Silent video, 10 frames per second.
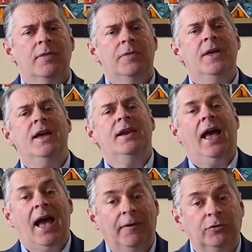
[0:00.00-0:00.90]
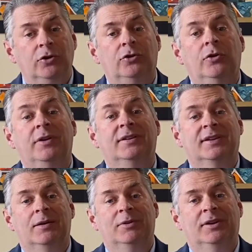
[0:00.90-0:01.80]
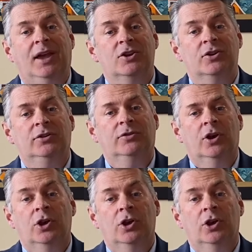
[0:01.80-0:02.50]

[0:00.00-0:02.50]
Then after you do these segmentations,